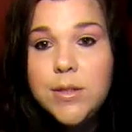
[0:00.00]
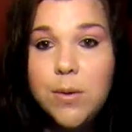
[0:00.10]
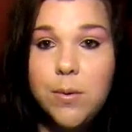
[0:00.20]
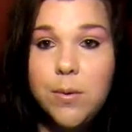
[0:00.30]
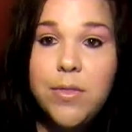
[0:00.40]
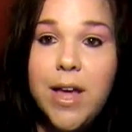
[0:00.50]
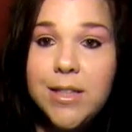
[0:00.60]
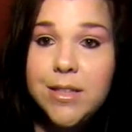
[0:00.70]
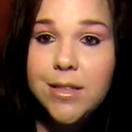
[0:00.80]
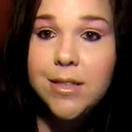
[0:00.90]
So
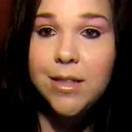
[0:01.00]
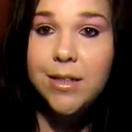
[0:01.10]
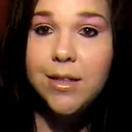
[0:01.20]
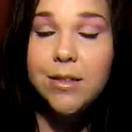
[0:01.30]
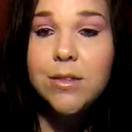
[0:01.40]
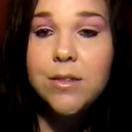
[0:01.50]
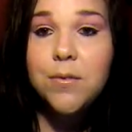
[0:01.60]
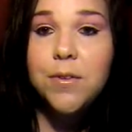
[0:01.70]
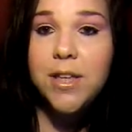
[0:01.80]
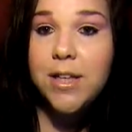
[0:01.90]
that's the look. Don't
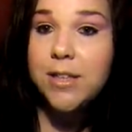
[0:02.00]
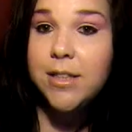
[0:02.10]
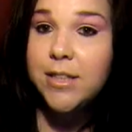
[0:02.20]
forget